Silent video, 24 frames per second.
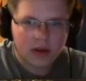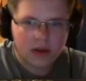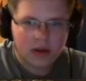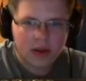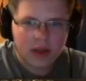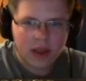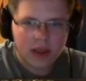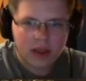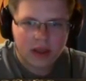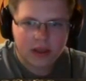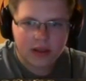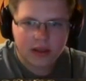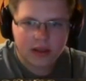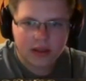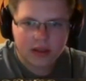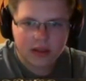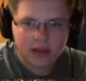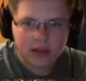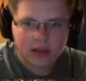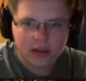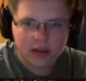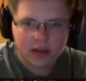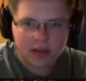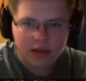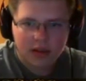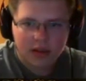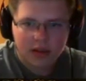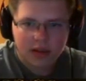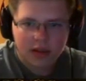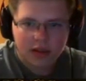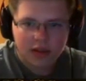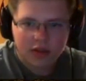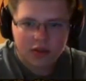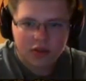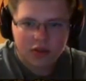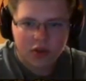Okay,
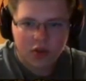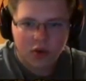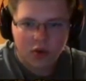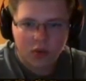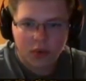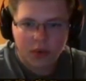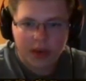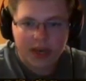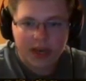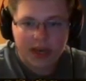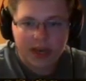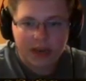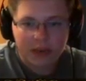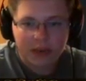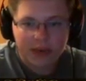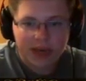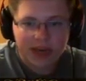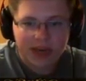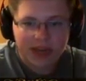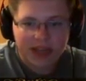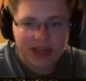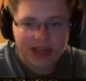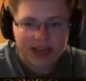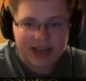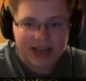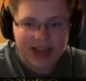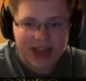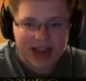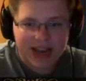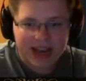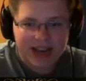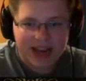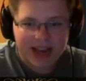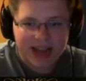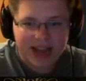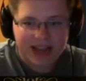so we need we need to get
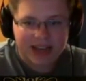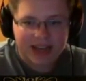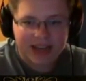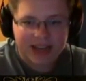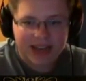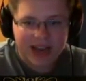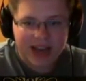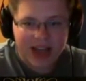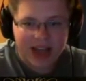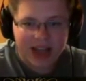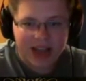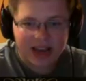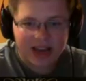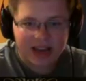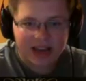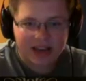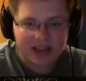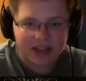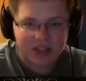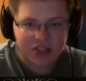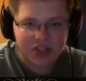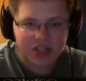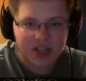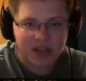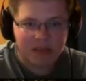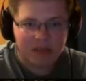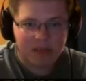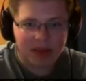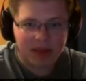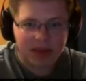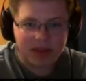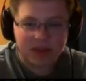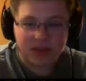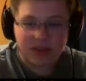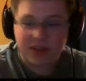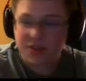999
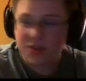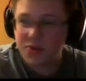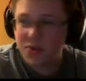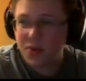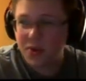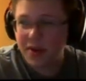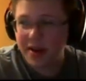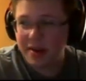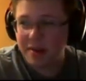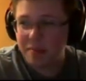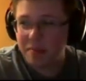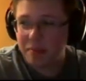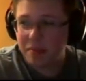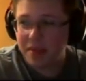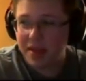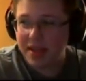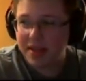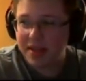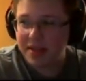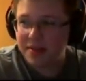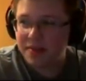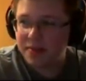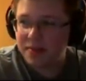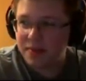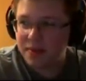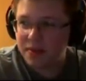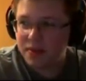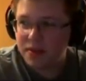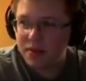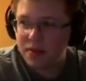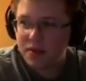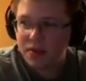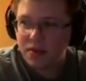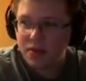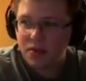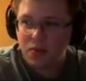JP, so that's quite a bit.
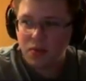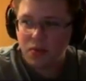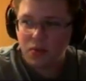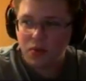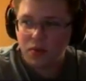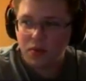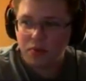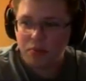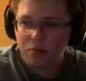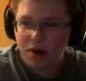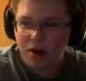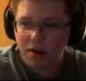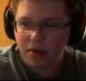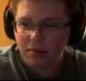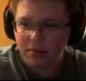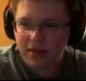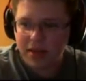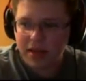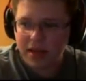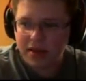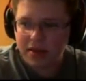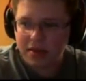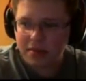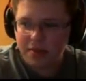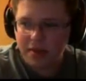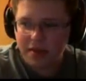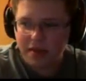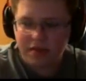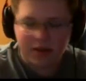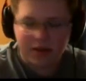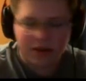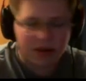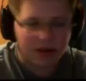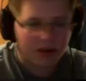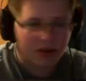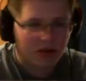We'll probably end up
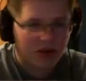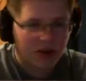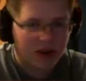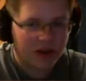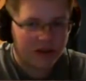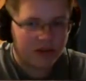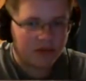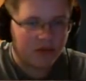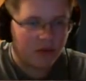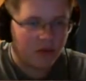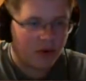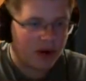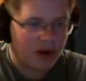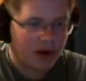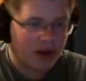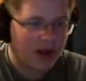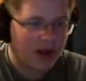having to grind for it,